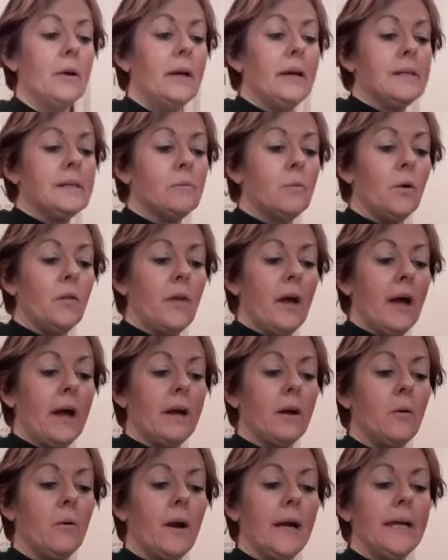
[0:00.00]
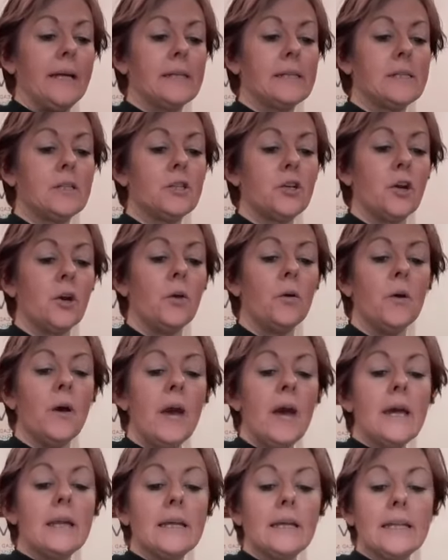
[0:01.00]
is what that equates to.
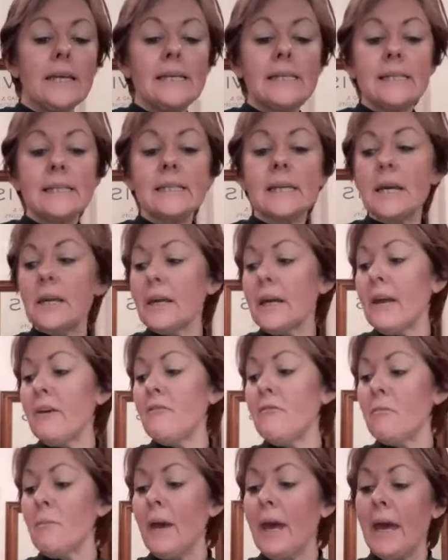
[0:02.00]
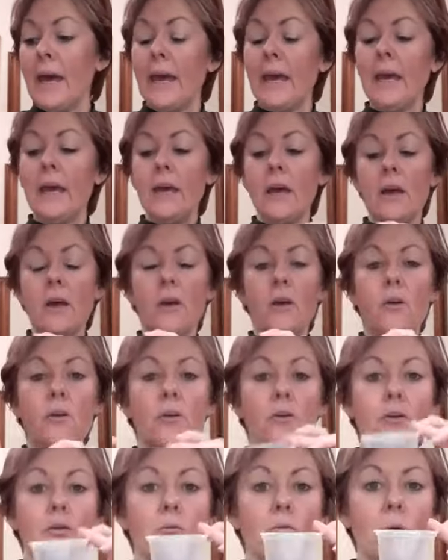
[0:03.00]
Now, this is going to give me
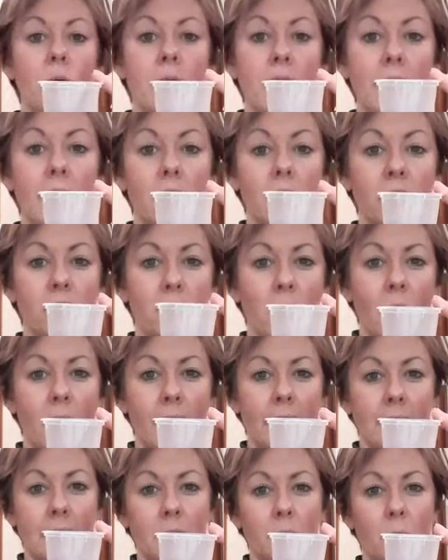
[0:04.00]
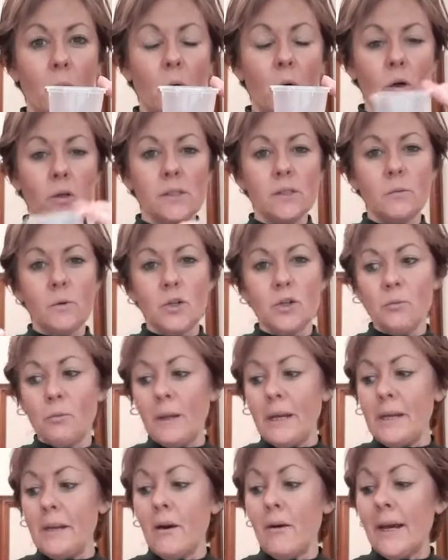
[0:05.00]
3 of my little pots, which would
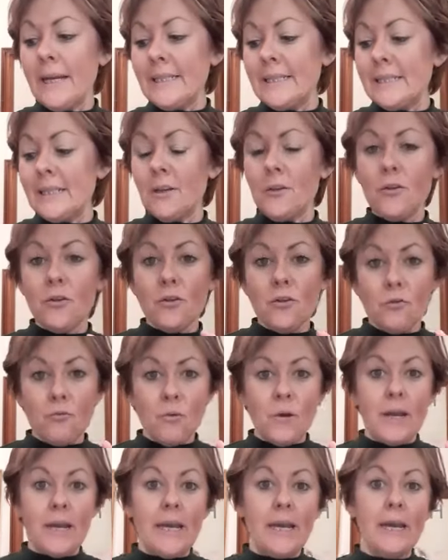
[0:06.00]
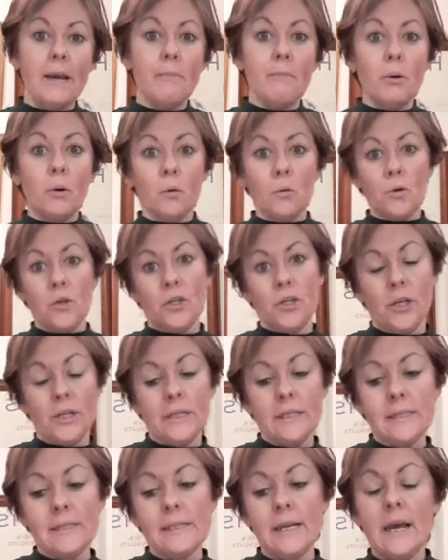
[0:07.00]
be nice 3
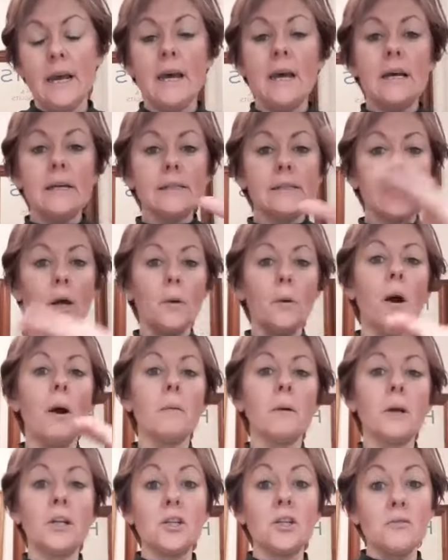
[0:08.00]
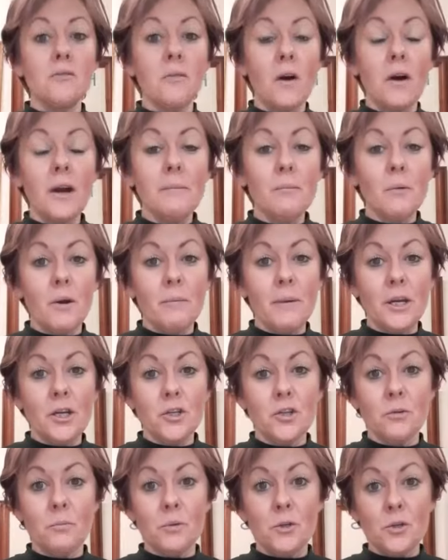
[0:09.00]
portions. So I'm going to divide my
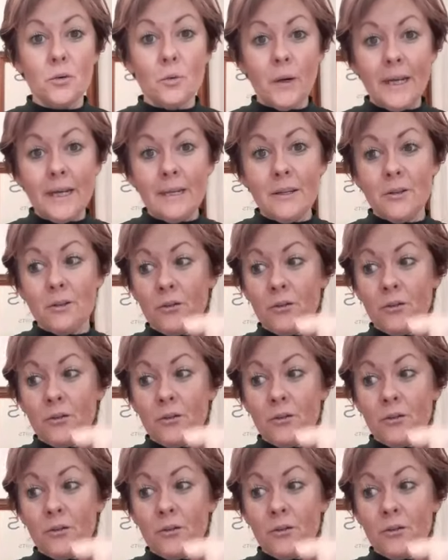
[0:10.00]
mixture between